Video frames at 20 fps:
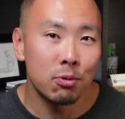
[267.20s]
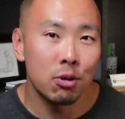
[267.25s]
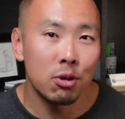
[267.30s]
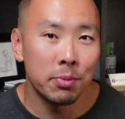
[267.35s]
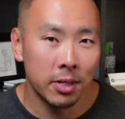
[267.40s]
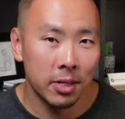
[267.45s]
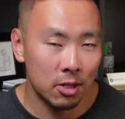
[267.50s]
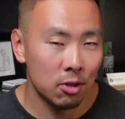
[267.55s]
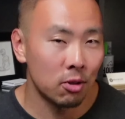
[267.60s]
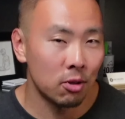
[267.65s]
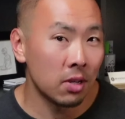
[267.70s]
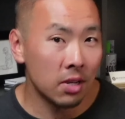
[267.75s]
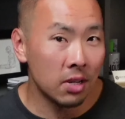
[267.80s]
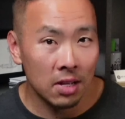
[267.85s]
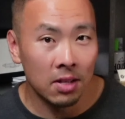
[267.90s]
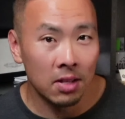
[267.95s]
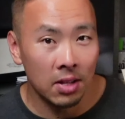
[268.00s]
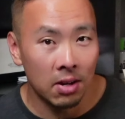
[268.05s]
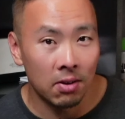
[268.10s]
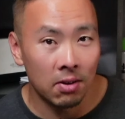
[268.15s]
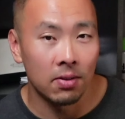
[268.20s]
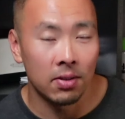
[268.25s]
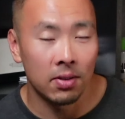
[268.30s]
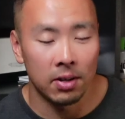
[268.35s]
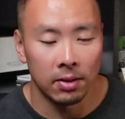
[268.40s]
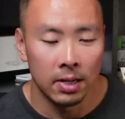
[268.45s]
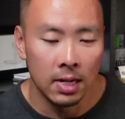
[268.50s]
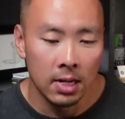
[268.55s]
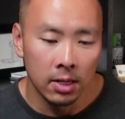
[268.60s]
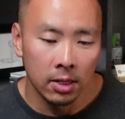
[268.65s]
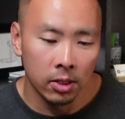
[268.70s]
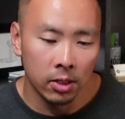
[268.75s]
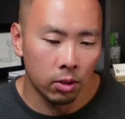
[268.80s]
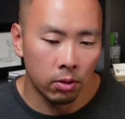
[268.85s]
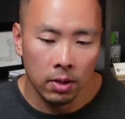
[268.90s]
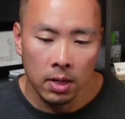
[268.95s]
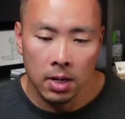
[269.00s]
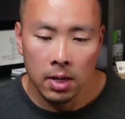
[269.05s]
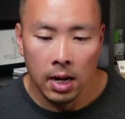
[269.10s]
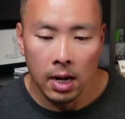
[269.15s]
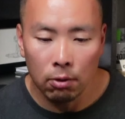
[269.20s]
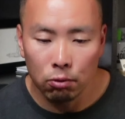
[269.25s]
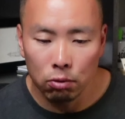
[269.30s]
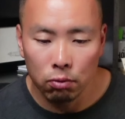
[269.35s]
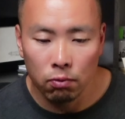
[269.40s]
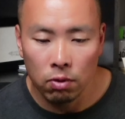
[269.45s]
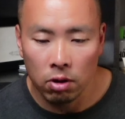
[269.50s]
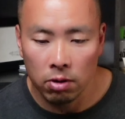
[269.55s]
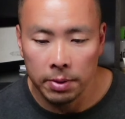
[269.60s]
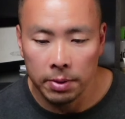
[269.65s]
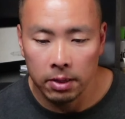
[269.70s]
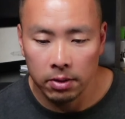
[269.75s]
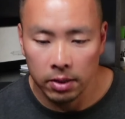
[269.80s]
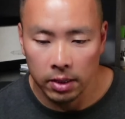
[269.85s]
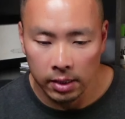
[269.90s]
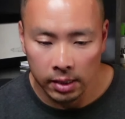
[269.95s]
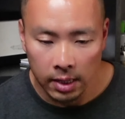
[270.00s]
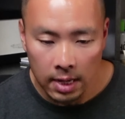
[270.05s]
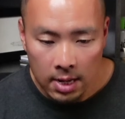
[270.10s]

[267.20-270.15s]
moment, you could get an error there. So I wouldn't worry about this.